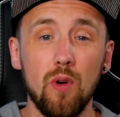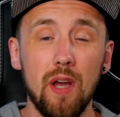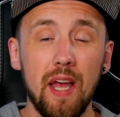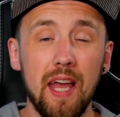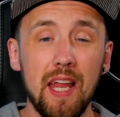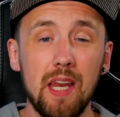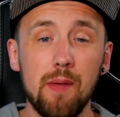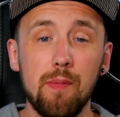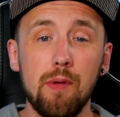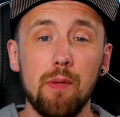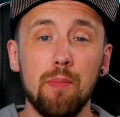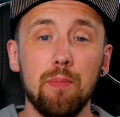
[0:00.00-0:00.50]

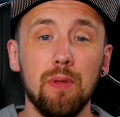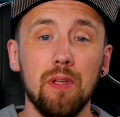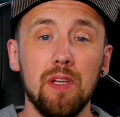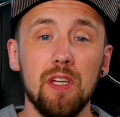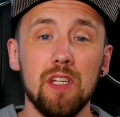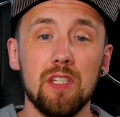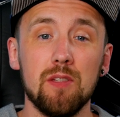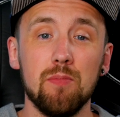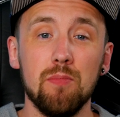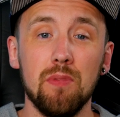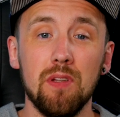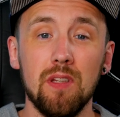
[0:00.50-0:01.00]
Enemy
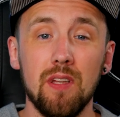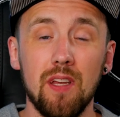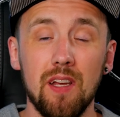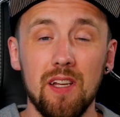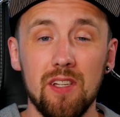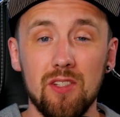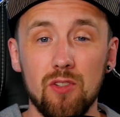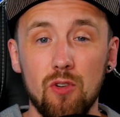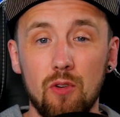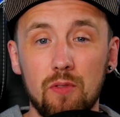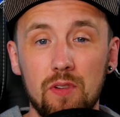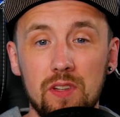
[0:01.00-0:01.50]
placement
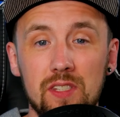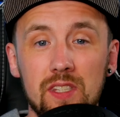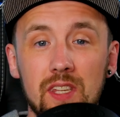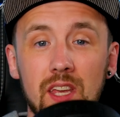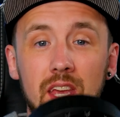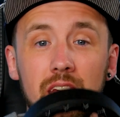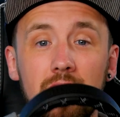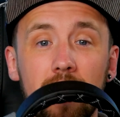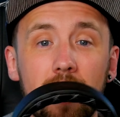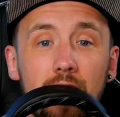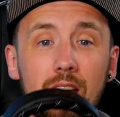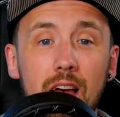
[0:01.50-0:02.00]
is
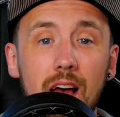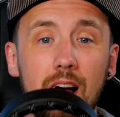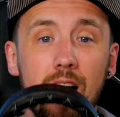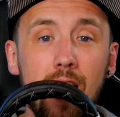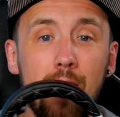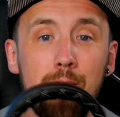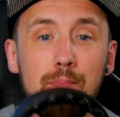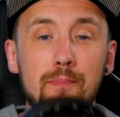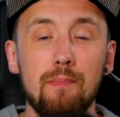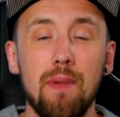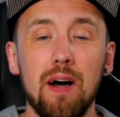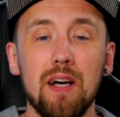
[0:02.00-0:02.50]
obviously a
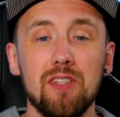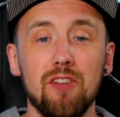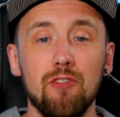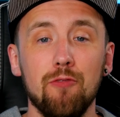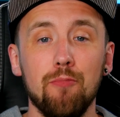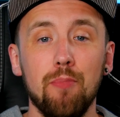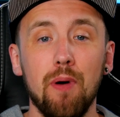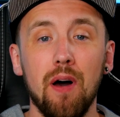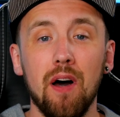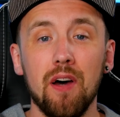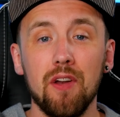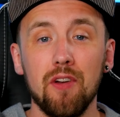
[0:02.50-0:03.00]
massive
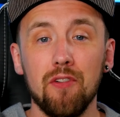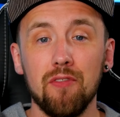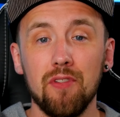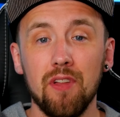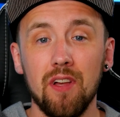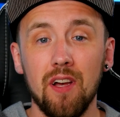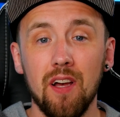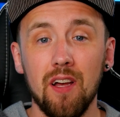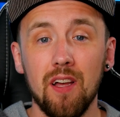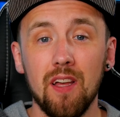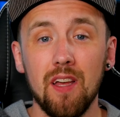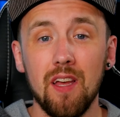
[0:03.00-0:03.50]
part of
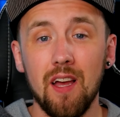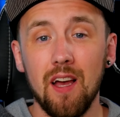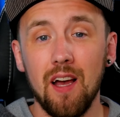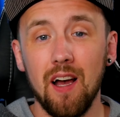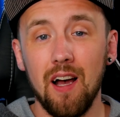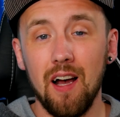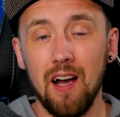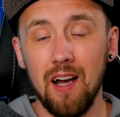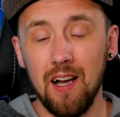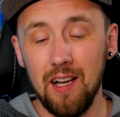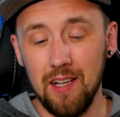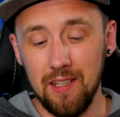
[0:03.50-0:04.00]
that,
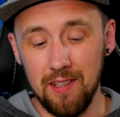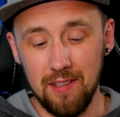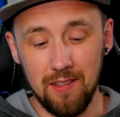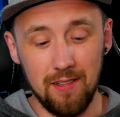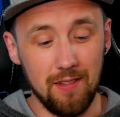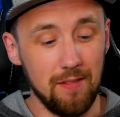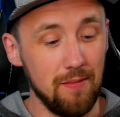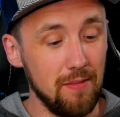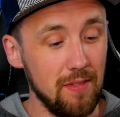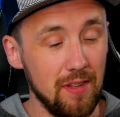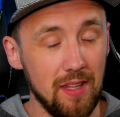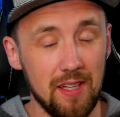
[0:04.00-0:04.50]
and
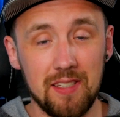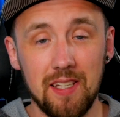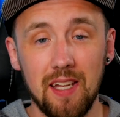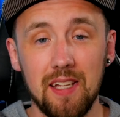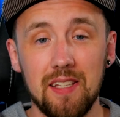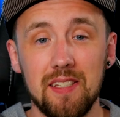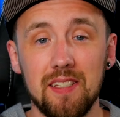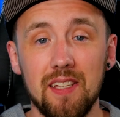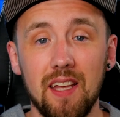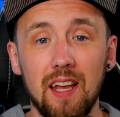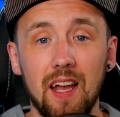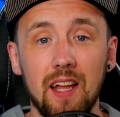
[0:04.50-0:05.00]
this
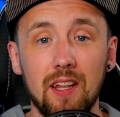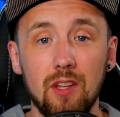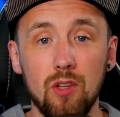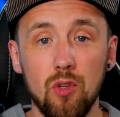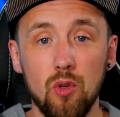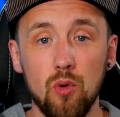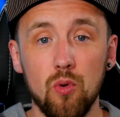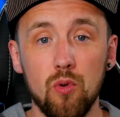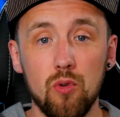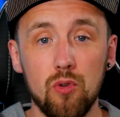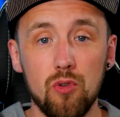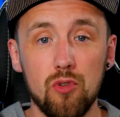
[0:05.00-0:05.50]
headset had
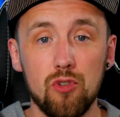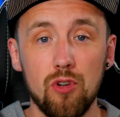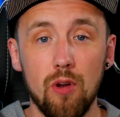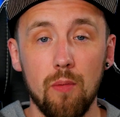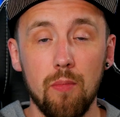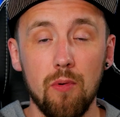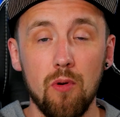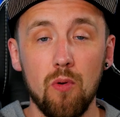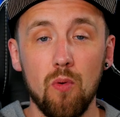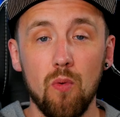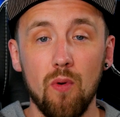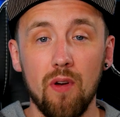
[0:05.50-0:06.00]
no
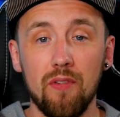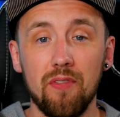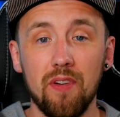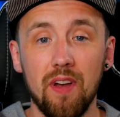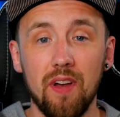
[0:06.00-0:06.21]
trouble with it